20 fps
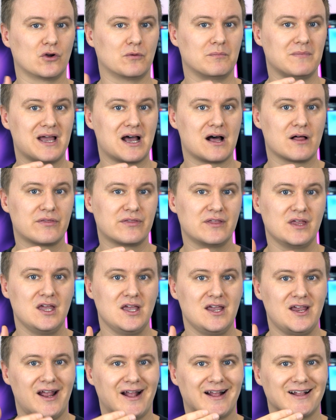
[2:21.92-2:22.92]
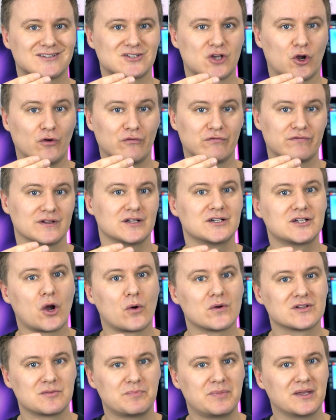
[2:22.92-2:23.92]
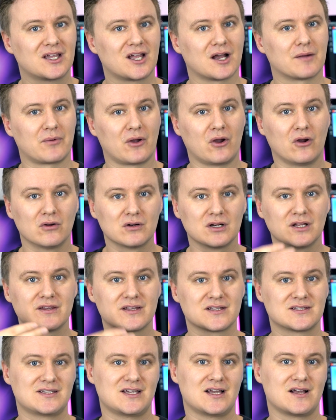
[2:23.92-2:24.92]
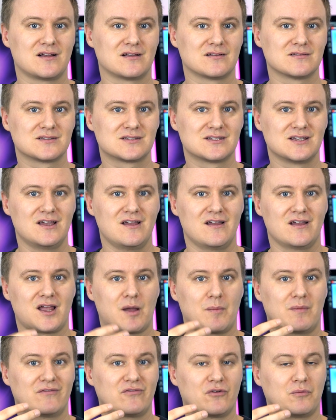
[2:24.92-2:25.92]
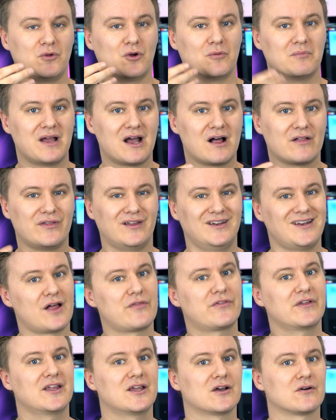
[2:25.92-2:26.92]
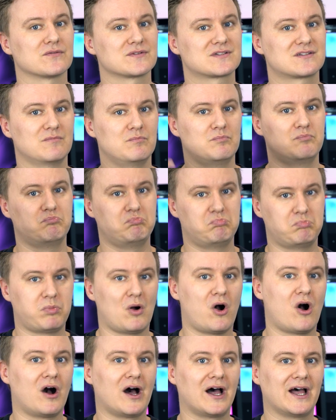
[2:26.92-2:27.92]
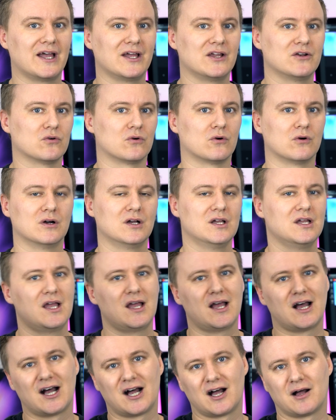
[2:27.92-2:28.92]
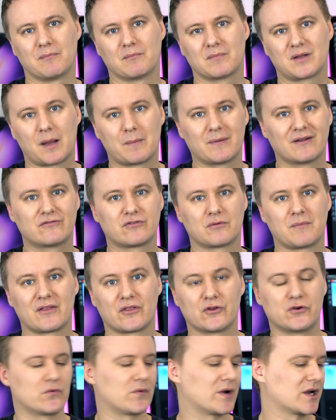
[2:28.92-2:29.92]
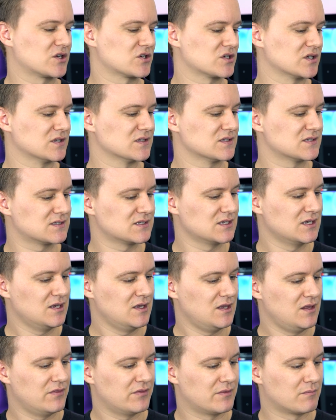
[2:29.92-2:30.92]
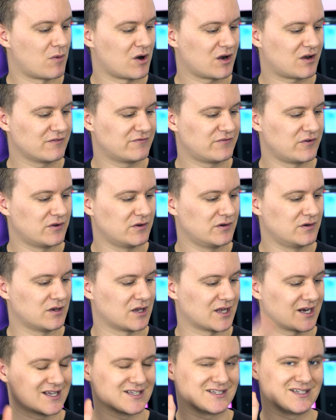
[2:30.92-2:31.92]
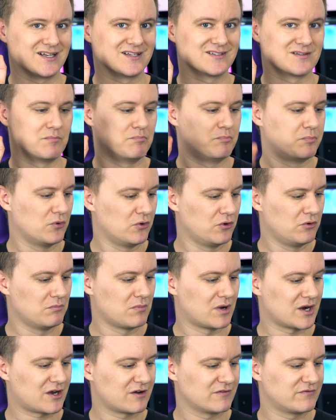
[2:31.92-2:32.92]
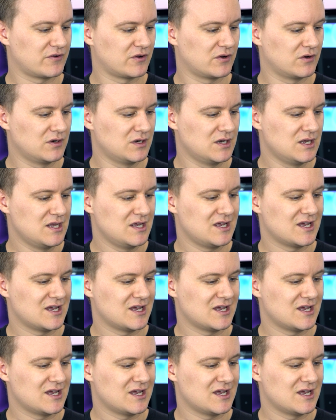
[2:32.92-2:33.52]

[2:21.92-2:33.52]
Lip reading: your mouth, it's hopefully going to pick up only the sounds coming from your mouth and nothing else behind or coming from other directions. The microphone, like I said, is a boom microphone.